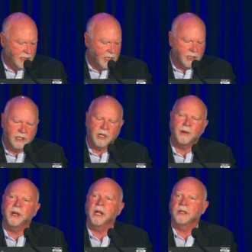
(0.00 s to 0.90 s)

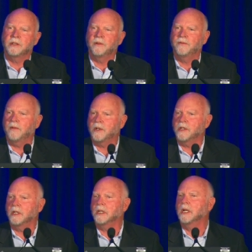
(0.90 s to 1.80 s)
necessary and
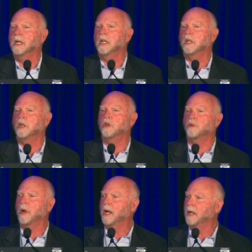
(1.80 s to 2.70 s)
sufficient to
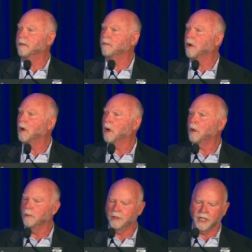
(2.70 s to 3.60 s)
drive
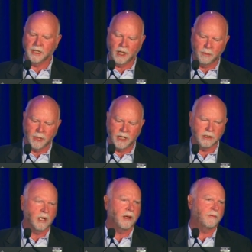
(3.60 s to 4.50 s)
all D N
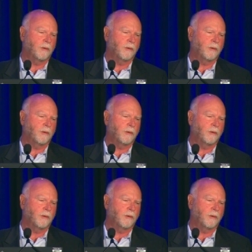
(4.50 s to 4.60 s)
A-based life